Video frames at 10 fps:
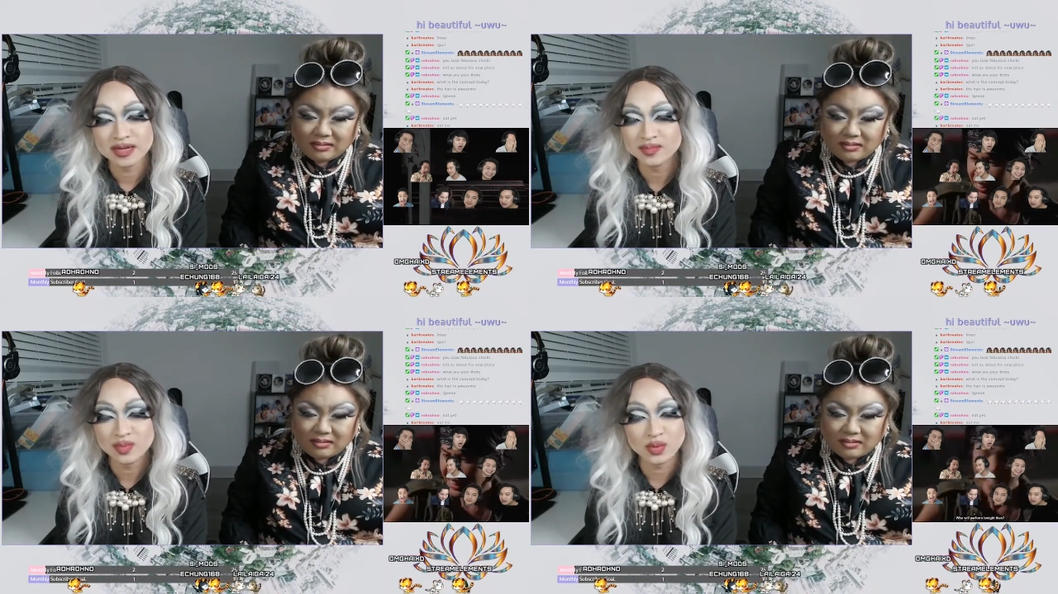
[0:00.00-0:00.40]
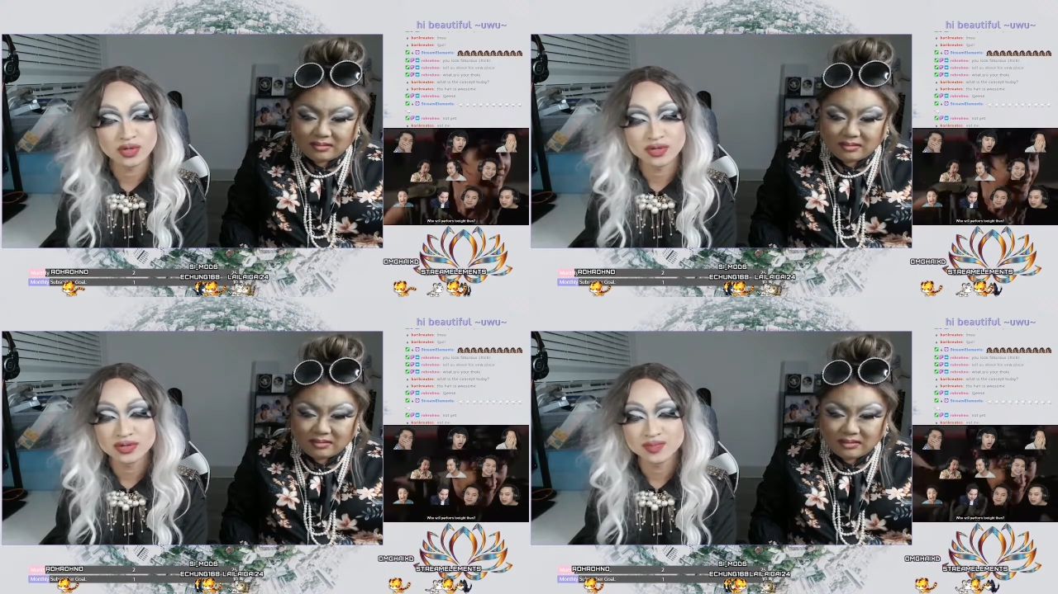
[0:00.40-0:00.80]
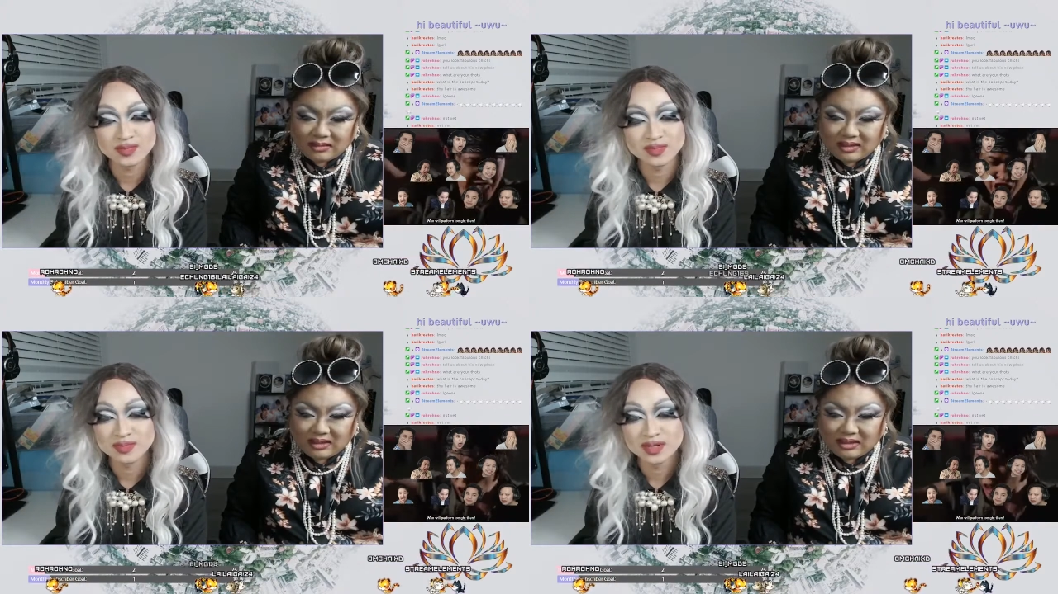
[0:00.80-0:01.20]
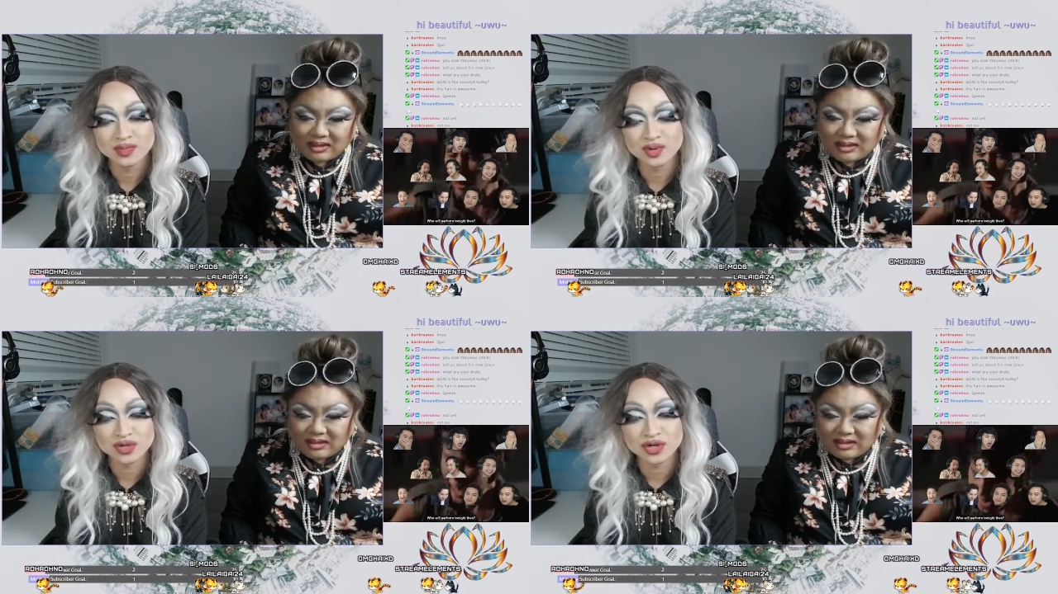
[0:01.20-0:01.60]
Speaker 1: Poor,
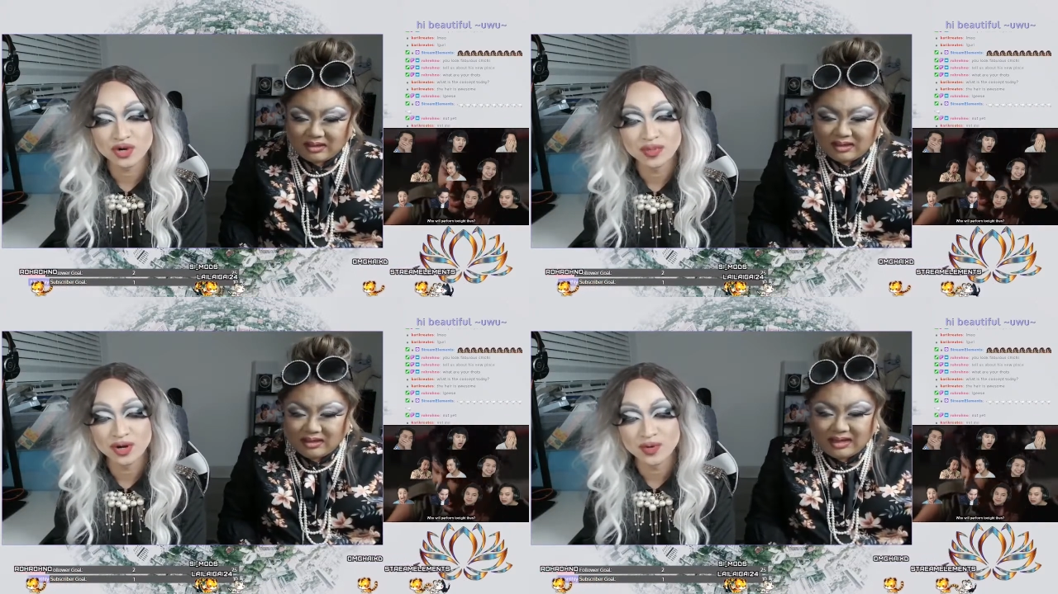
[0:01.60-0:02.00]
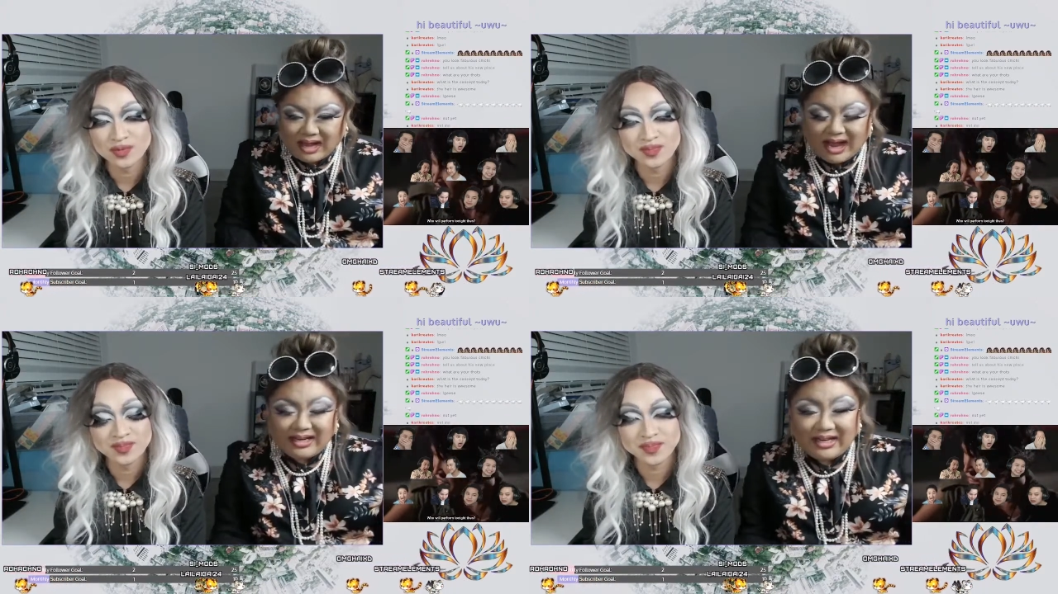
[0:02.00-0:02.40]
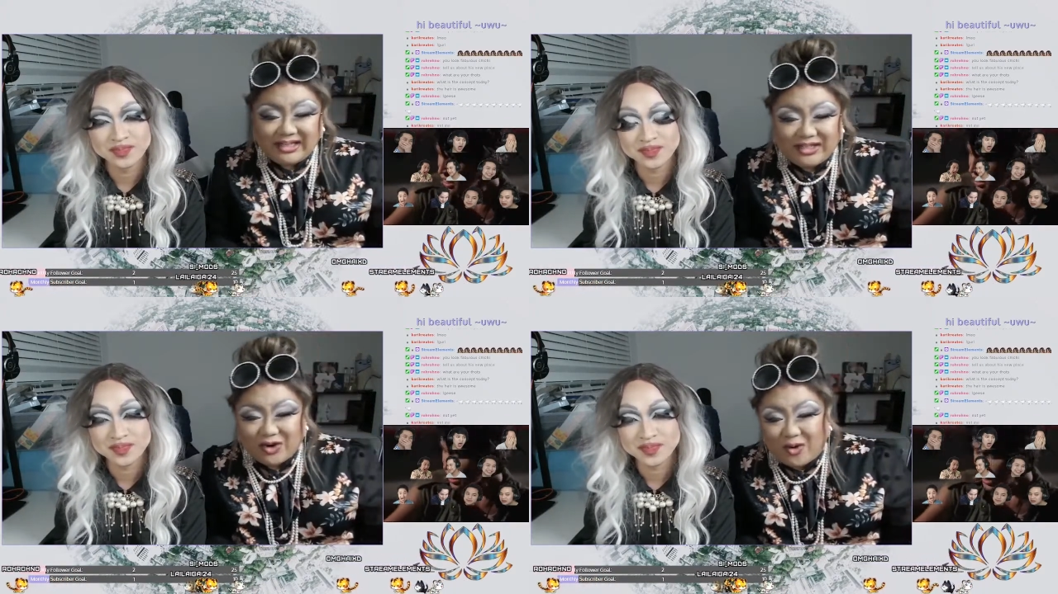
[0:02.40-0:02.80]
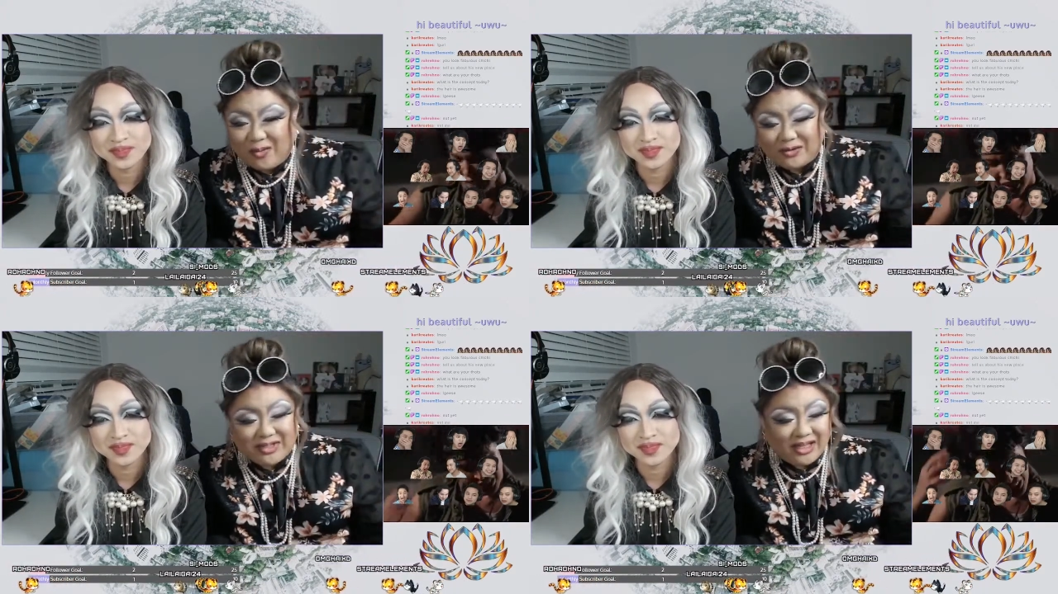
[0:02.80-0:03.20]
poor Tomo.
Speaker 2: I need Tomo
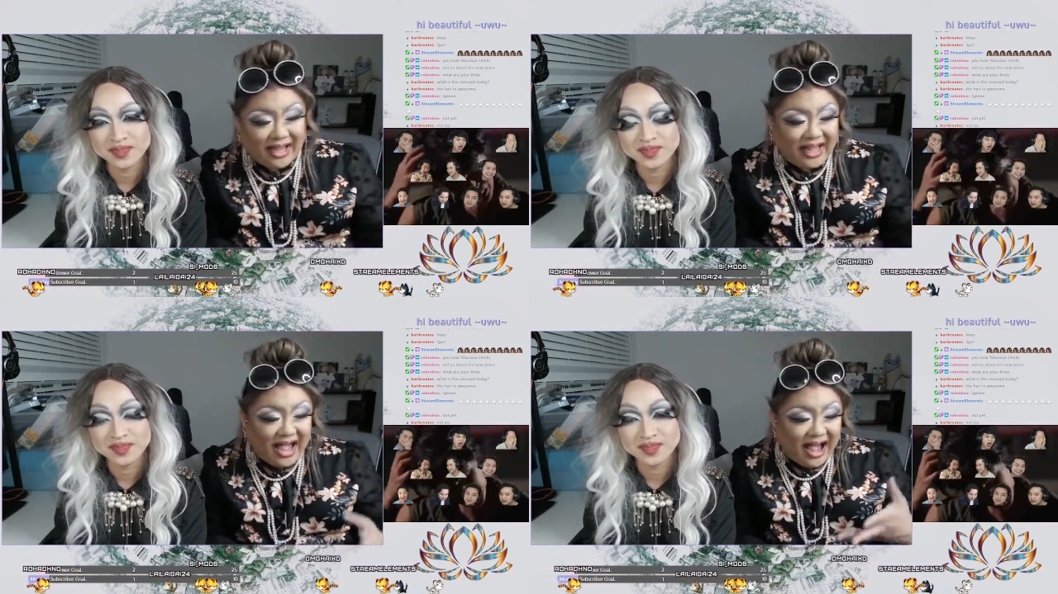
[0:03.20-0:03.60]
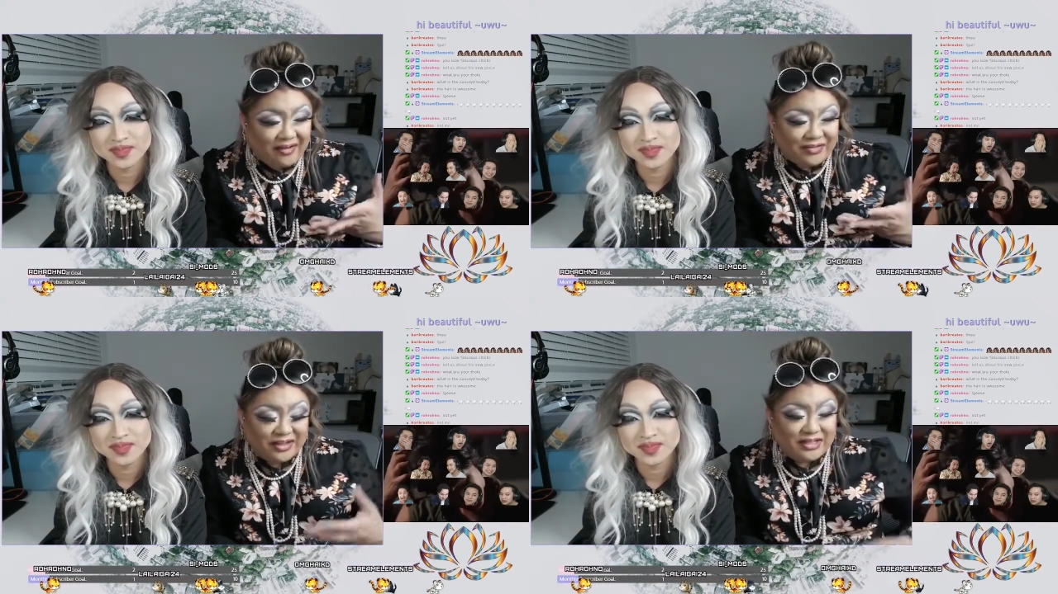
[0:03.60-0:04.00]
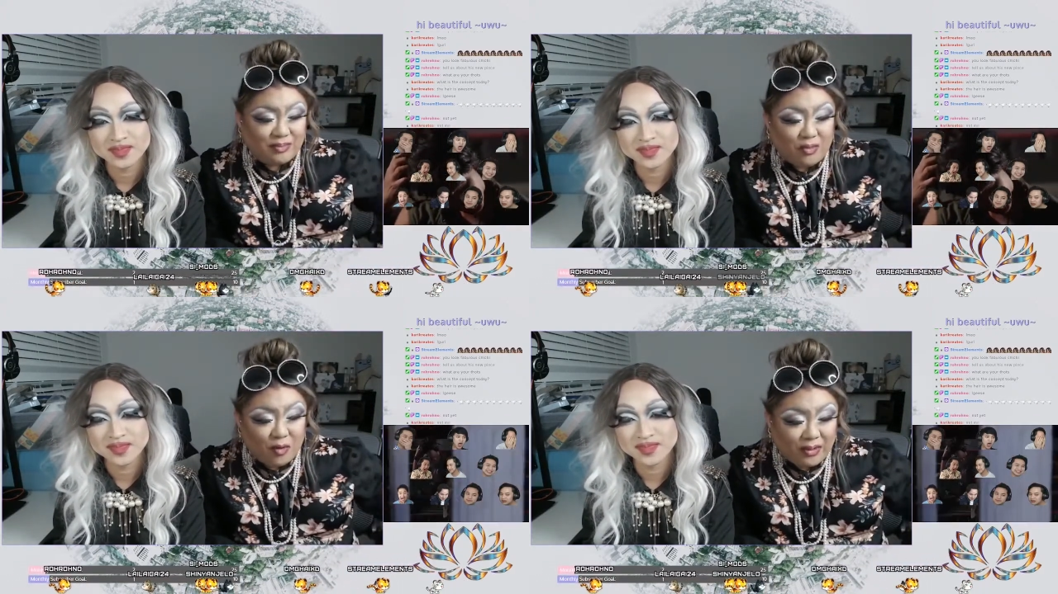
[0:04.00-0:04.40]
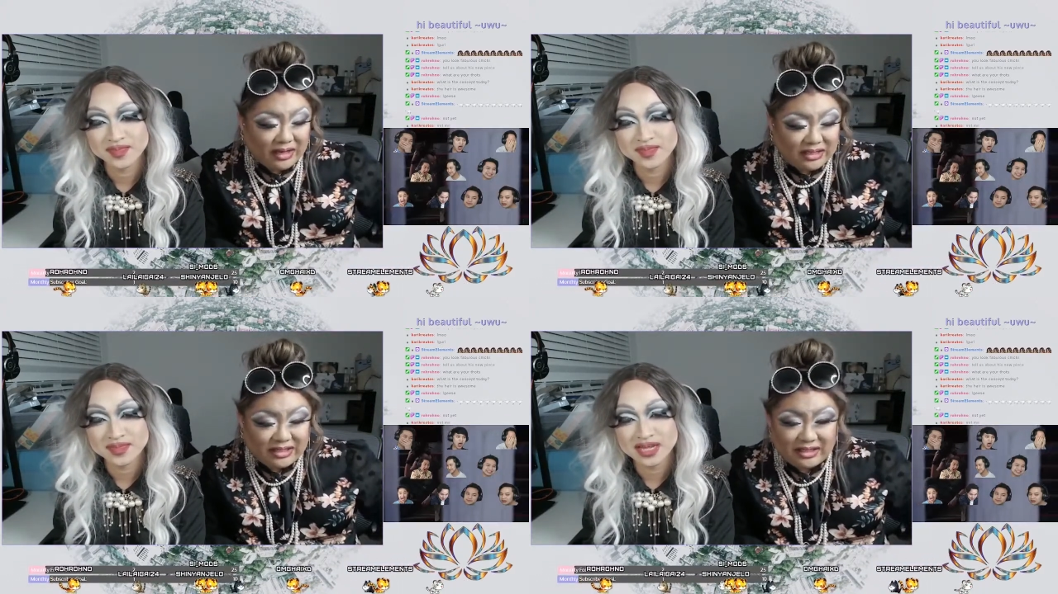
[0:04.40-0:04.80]
to like have this
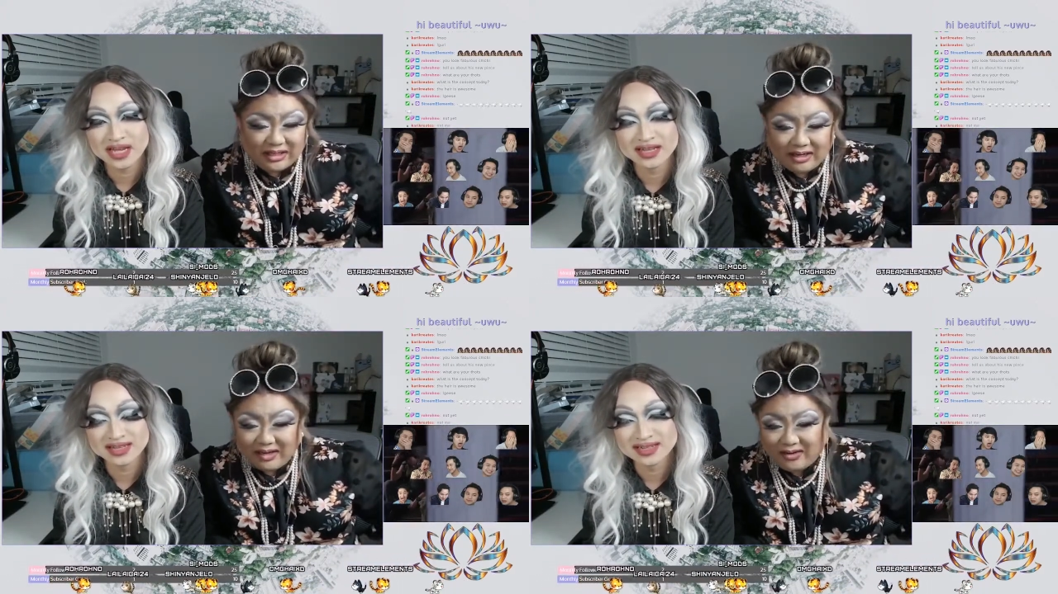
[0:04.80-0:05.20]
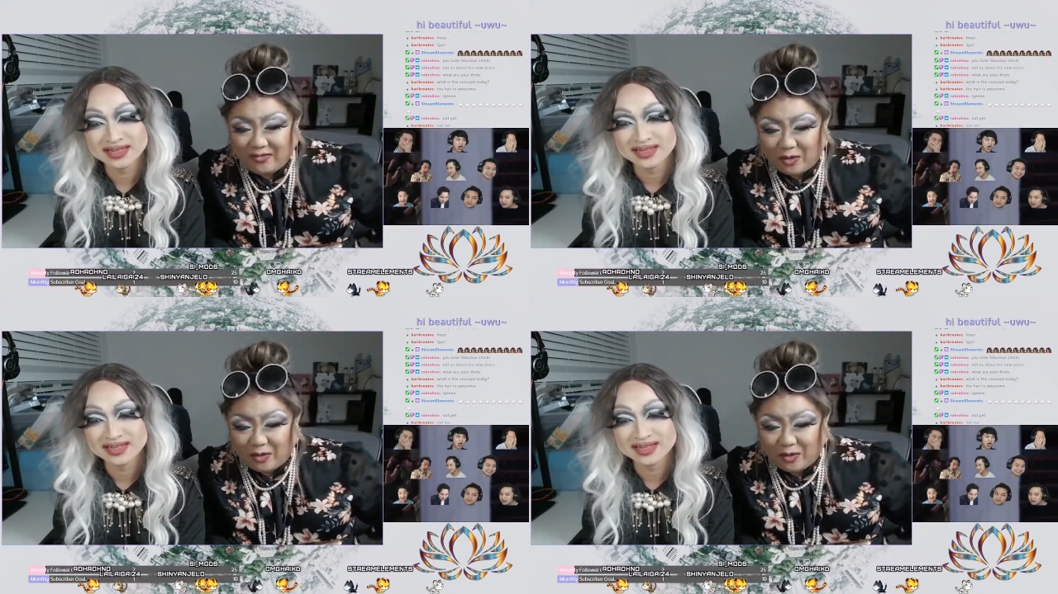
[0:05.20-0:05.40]
moment for